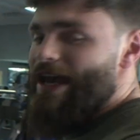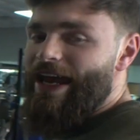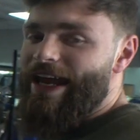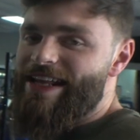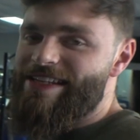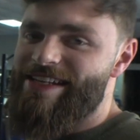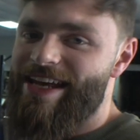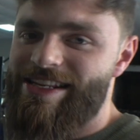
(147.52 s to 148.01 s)
And
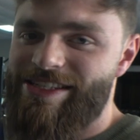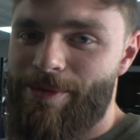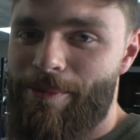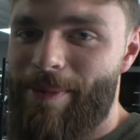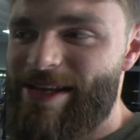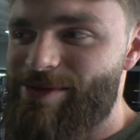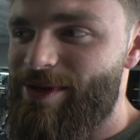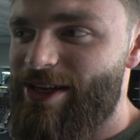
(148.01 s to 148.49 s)
he says the
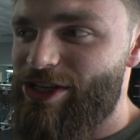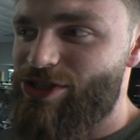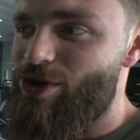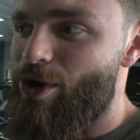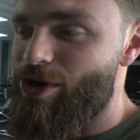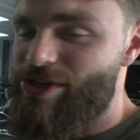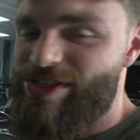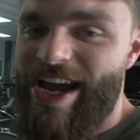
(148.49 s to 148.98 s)
best way to get
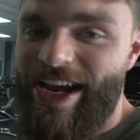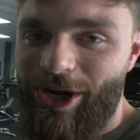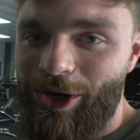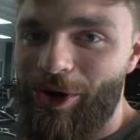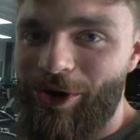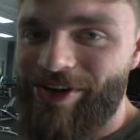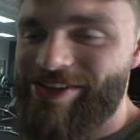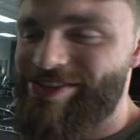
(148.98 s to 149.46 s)
stronger is not get
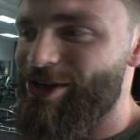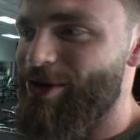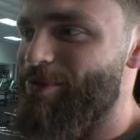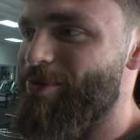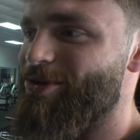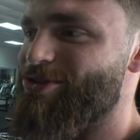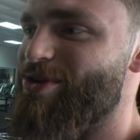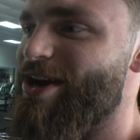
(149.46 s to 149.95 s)
hurt. So
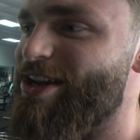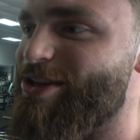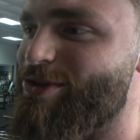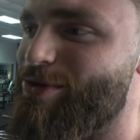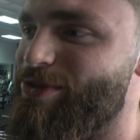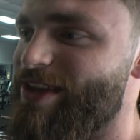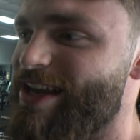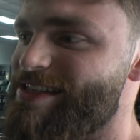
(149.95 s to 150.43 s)
we're trying to
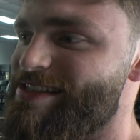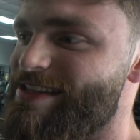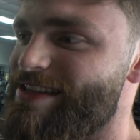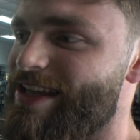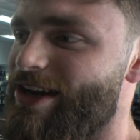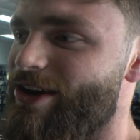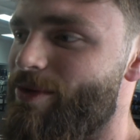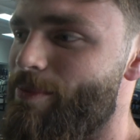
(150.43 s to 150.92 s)
do things
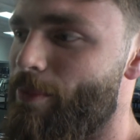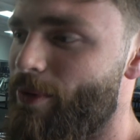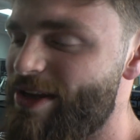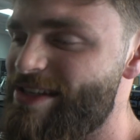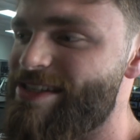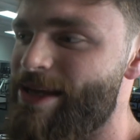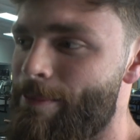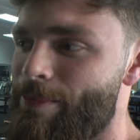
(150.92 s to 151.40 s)
that are
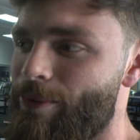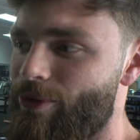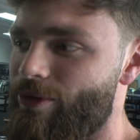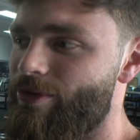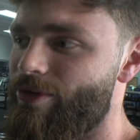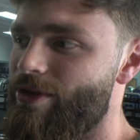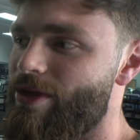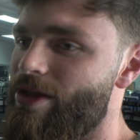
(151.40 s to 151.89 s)
pretty
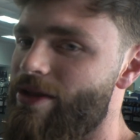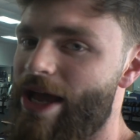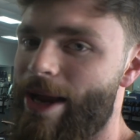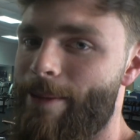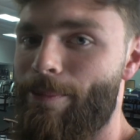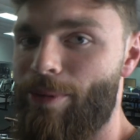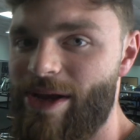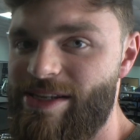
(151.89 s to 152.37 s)
simple,
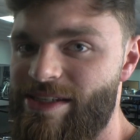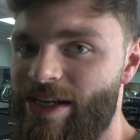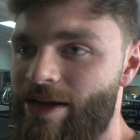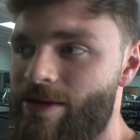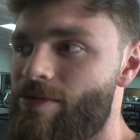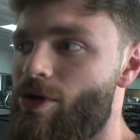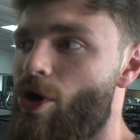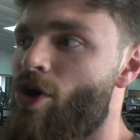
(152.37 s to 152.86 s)
like
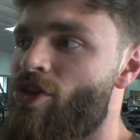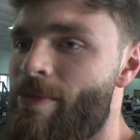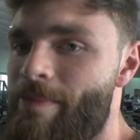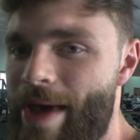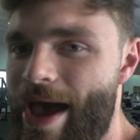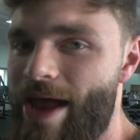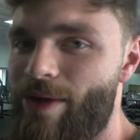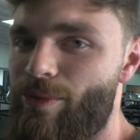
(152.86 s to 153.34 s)
pressing on the
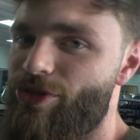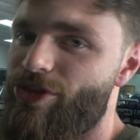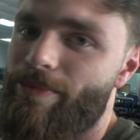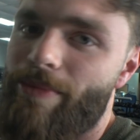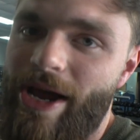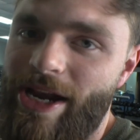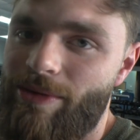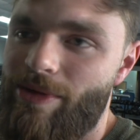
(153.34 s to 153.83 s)
mat with your
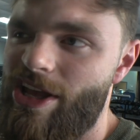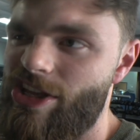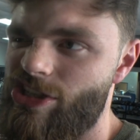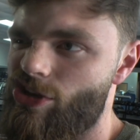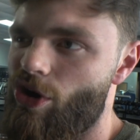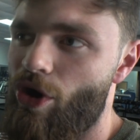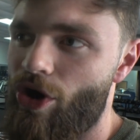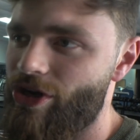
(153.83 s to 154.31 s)
body weight.
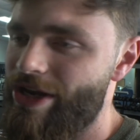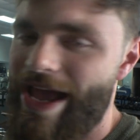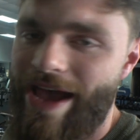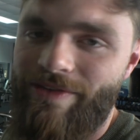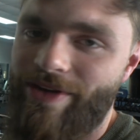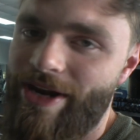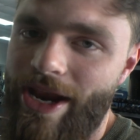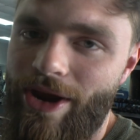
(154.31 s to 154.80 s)
It's hard to
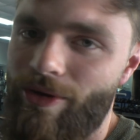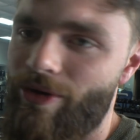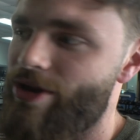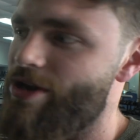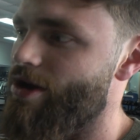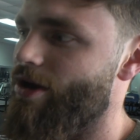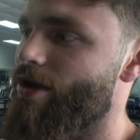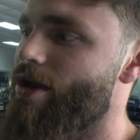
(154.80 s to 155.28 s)
have an error
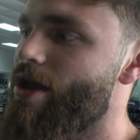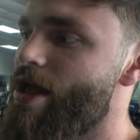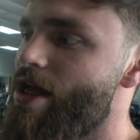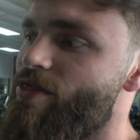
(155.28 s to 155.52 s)
here.